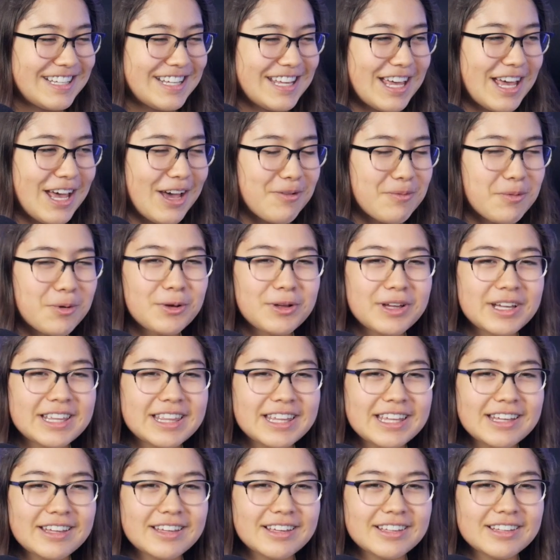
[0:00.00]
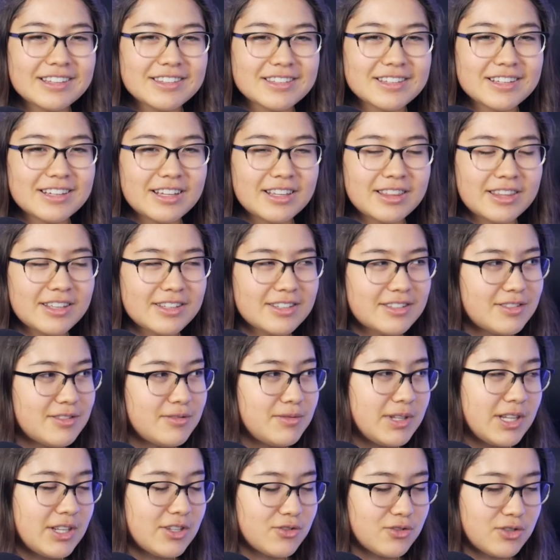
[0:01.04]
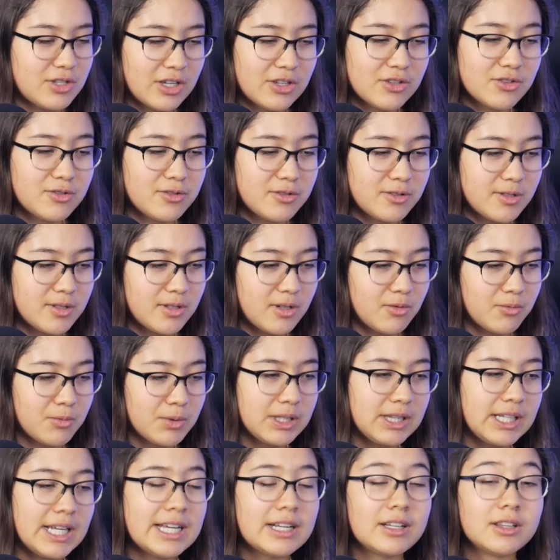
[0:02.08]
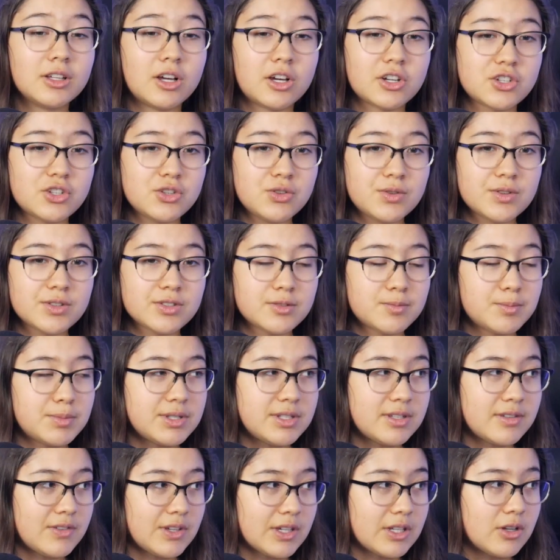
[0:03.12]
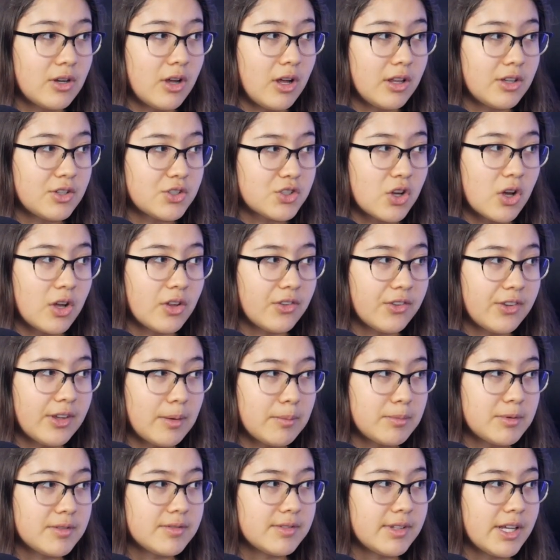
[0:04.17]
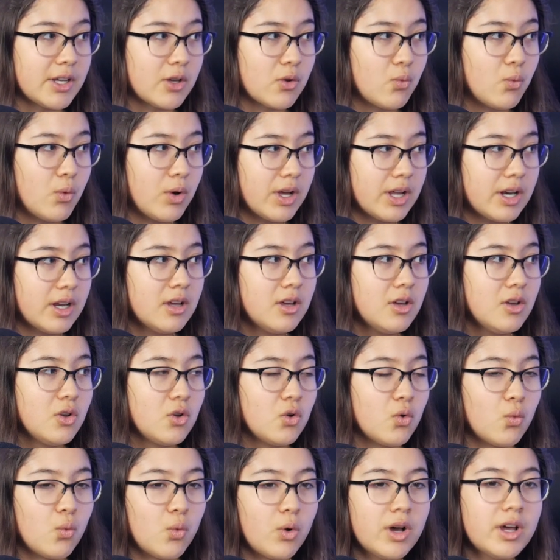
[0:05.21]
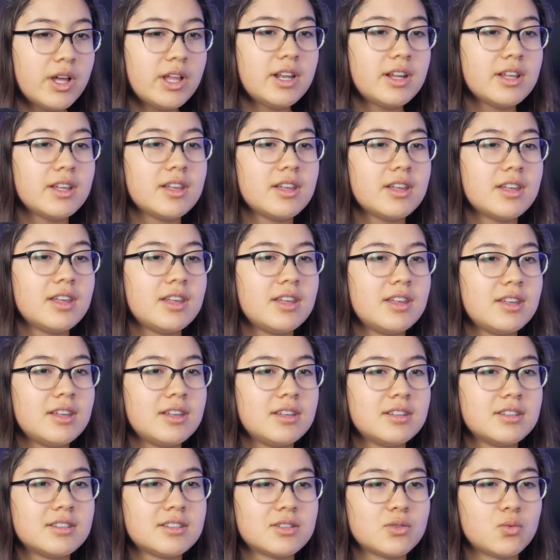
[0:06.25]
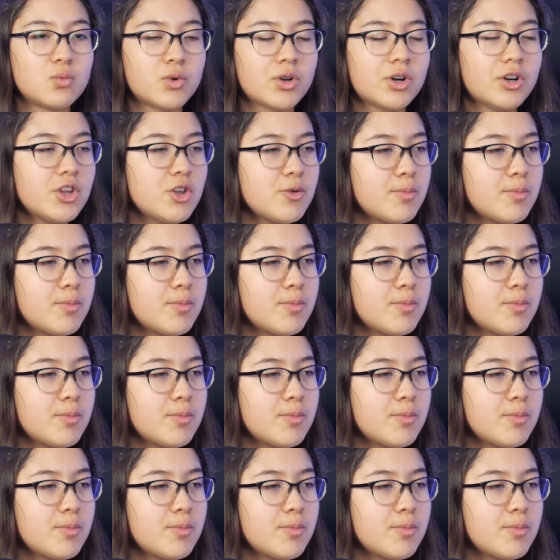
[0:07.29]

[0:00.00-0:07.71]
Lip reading: Yeah, well, I think this does relate a lot to the specific knowledge concept of, like, what are you